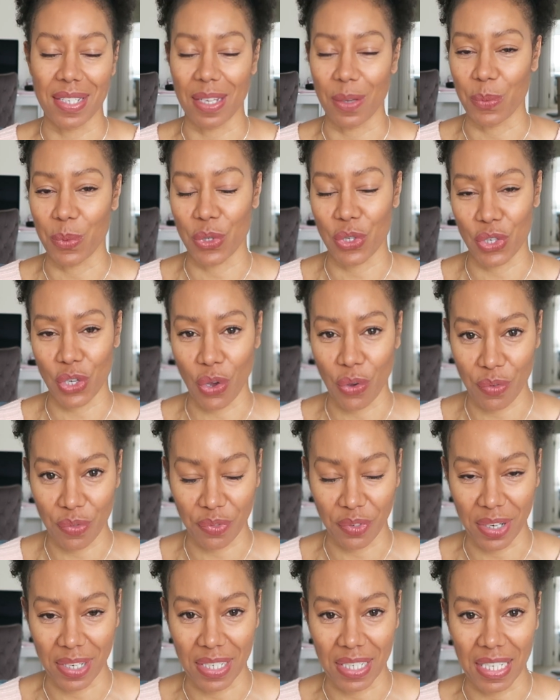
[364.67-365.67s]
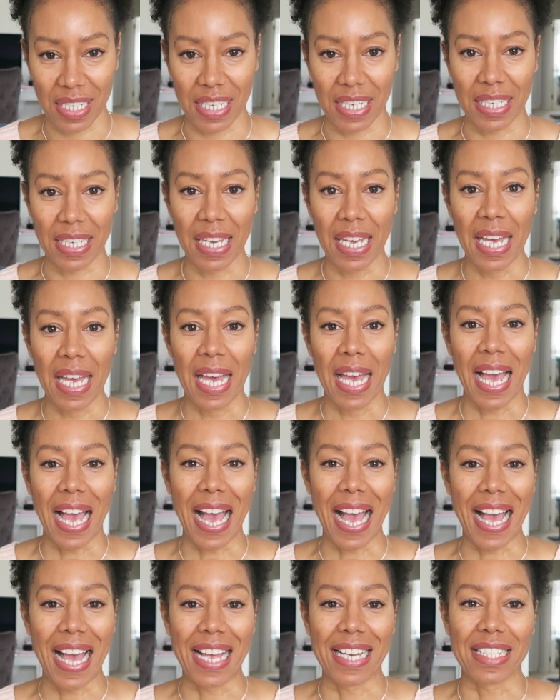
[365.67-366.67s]
They were so friendly,
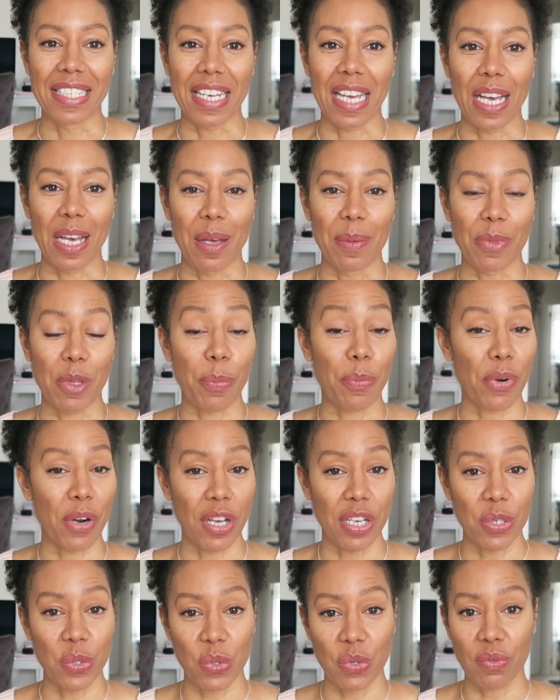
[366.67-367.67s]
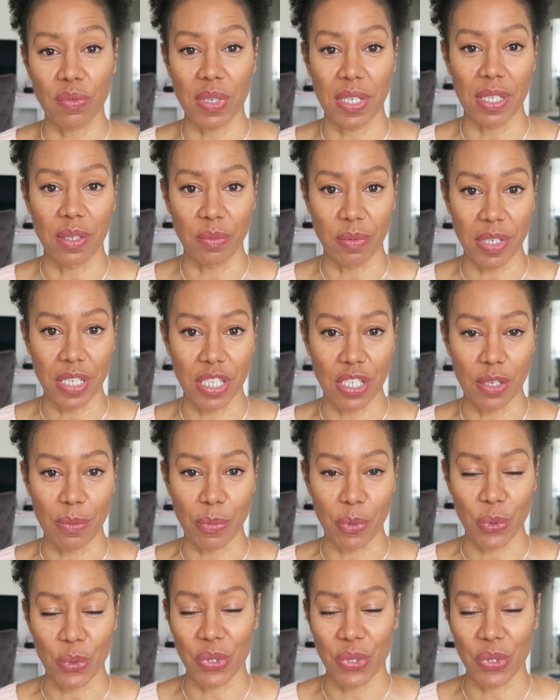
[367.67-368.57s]
and the price was really reasonable.